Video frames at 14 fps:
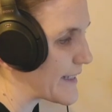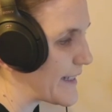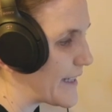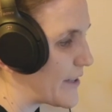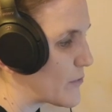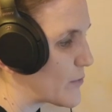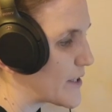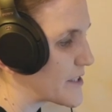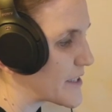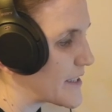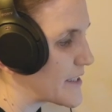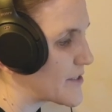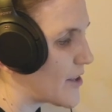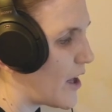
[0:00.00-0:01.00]
key, which
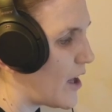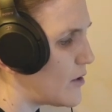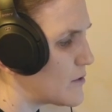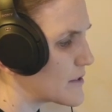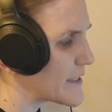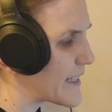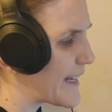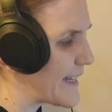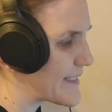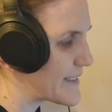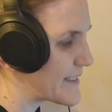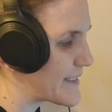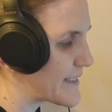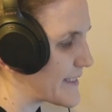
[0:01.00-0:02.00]
is
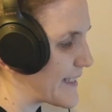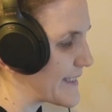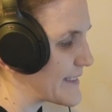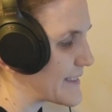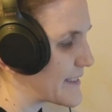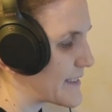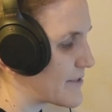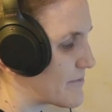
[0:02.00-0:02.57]
Alt-S to send.